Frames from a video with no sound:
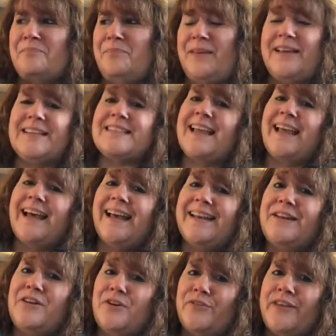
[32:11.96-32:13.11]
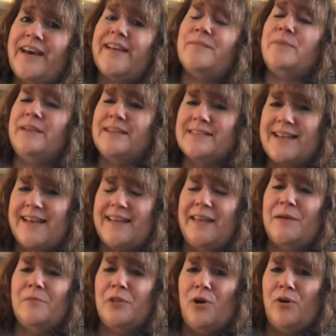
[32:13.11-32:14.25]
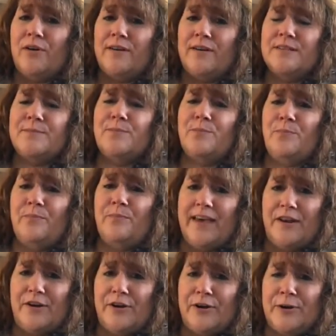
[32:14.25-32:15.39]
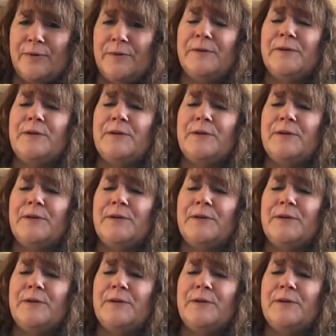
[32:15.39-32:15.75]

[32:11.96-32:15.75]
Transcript: Because I kind of know that because I am Laura's editor.